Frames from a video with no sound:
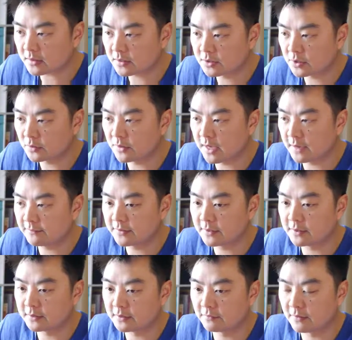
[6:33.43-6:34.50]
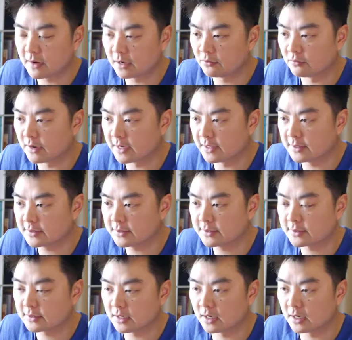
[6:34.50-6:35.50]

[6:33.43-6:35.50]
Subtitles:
so we have the final radius,